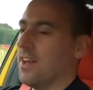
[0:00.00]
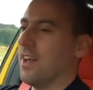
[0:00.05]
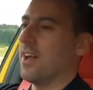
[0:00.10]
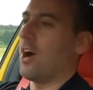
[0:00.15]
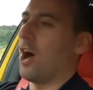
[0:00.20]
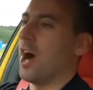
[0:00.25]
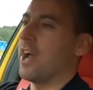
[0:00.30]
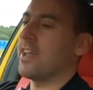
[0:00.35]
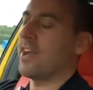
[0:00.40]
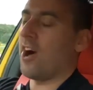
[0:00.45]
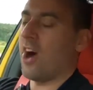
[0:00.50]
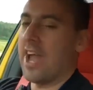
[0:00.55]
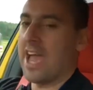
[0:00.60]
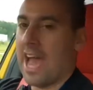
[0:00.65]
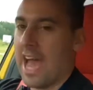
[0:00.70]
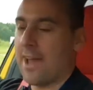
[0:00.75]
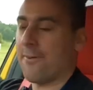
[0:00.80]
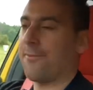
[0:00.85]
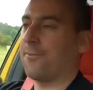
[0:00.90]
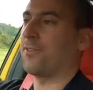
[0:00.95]
I
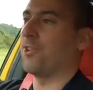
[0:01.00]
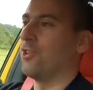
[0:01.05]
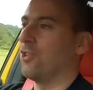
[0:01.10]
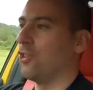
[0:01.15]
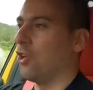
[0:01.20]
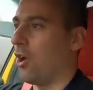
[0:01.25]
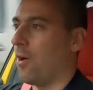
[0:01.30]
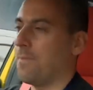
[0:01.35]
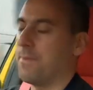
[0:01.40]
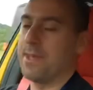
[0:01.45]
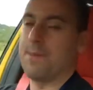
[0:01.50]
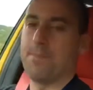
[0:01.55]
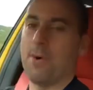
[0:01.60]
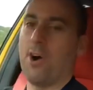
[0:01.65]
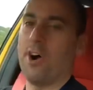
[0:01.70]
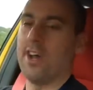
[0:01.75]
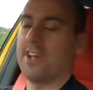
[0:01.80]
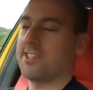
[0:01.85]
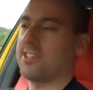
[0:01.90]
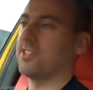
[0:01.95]
have to not be
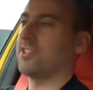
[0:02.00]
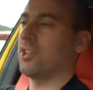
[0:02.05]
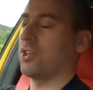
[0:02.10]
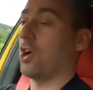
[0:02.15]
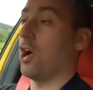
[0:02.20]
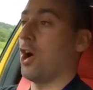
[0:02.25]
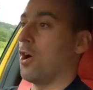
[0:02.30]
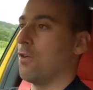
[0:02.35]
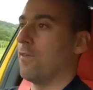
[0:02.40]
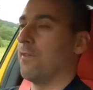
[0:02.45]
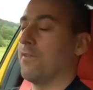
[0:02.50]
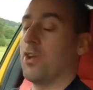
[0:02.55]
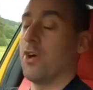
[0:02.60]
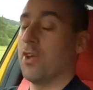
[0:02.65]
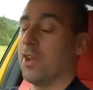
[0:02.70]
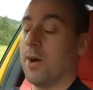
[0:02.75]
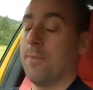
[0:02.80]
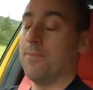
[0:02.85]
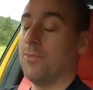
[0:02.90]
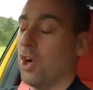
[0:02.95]
biased as a car reviewer,
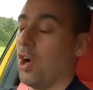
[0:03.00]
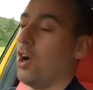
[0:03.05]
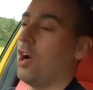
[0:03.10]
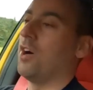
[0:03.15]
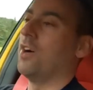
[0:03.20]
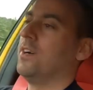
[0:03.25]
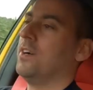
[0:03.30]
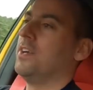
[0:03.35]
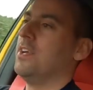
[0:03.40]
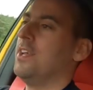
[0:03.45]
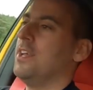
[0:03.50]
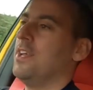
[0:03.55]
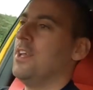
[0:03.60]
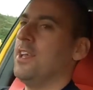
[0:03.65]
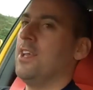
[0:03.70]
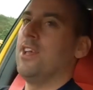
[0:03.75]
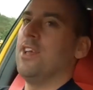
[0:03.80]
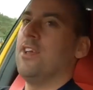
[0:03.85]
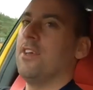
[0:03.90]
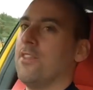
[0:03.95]
and I'm not.
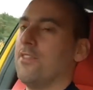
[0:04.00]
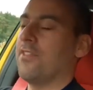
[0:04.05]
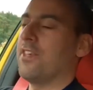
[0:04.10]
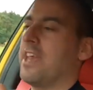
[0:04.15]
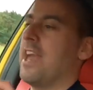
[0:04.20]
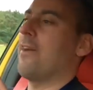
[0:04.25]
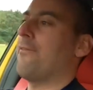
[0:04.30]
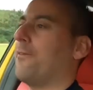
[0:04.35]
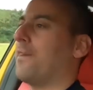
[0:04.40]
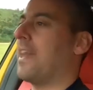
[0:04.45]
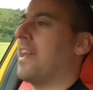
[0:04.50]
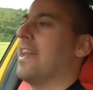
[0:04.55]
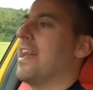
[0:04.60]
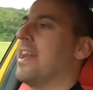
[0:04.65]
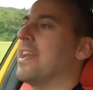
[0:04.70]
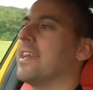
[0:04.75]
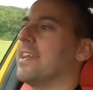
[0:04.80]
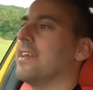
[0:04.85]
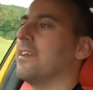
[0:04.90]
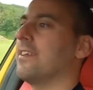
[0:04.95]
The
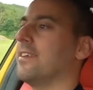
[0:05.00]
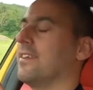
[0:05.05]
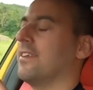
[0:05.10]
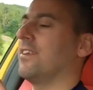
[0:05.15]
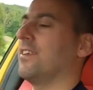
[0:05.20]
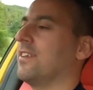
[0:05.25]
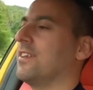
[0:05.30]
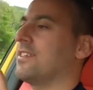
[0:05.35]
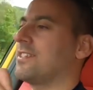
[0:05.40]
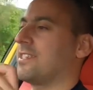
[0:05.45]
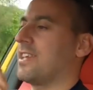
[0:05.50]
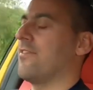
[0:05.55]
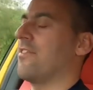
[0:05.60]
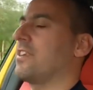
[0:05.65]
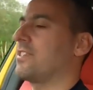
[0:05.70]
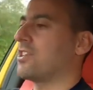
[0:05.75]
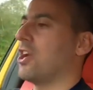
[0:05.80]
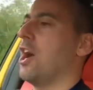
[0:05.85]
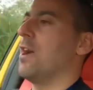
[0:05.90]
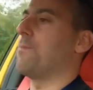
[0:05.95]
FK8
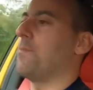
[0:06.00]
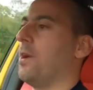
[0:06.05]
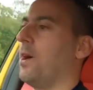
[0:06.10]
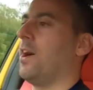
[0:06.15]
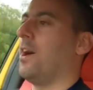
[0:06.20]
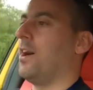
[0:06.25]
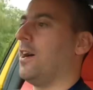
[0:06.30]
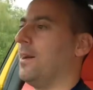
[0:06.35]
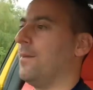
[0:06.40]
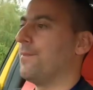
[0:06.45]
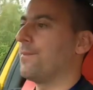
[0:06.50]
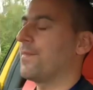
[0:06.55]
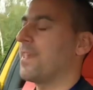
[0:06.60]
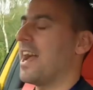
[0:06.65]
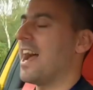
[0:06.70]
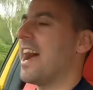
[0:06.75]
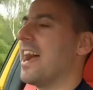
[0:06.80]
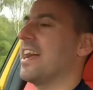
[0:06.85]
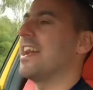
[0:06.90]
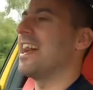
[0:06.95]
Civic Type R
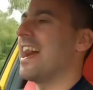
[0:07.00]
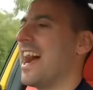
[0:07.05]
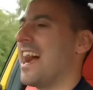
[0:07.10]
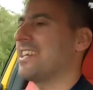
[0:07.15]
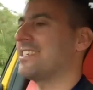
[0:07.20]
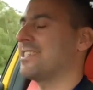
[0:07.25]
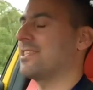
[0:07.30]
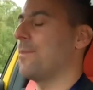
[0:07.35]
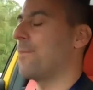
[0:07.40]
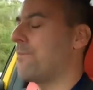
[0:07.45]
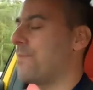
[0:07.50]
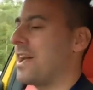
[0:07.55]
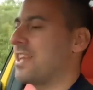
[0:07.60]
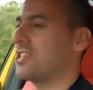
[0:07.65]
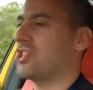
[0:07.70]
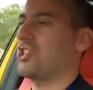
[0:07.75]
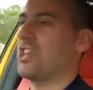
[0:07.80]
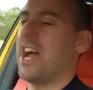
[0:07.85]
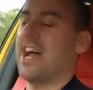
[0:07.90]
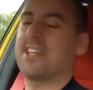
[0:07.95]
has the
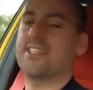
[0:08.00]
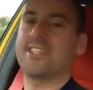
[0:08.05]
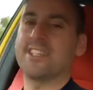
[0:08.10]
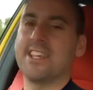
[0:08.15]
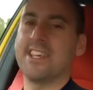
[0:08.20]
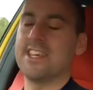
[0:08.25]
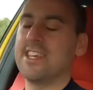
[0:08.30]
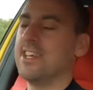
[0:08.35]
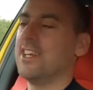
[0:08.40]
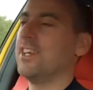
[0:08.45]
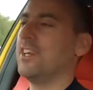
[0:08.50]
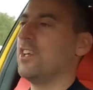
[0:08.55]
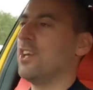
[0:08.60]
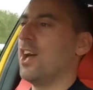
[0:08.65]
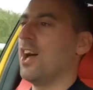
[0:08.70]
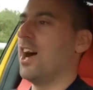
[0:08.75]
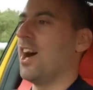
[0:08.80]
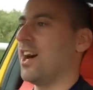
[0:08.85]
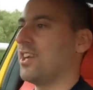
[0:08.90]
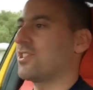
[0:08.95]
best chassis
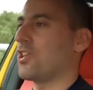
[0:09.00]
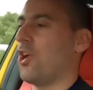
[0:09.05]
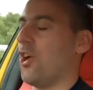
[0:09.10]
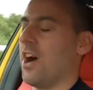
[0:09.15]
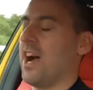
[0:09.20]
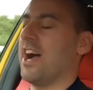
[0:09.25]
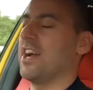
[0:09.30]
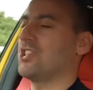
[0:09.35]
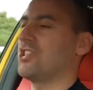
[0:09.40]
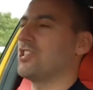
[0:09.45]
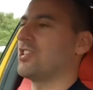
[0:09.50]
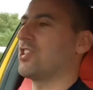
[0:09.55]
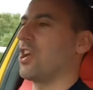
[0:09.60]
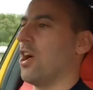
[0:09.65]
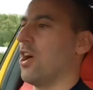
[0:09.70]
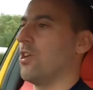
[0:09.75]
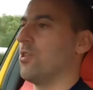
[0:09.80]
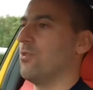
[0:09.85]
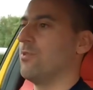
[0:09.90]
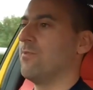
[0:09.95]
as hot hatches
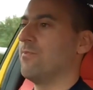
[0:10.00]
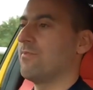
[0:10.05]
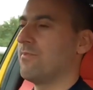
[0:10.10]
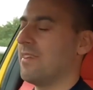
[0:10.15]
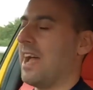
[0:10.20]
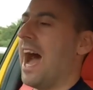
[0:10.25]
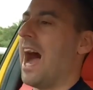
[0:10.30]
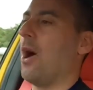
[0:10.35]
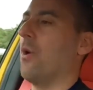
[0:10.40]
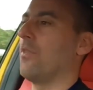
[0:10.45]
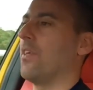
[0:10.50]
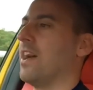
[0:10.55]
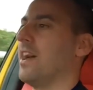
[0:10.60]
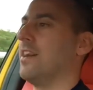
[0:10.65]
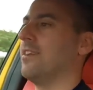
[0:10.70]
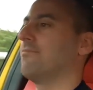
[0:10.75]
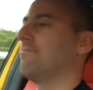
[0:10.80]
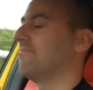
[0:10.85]
go out there.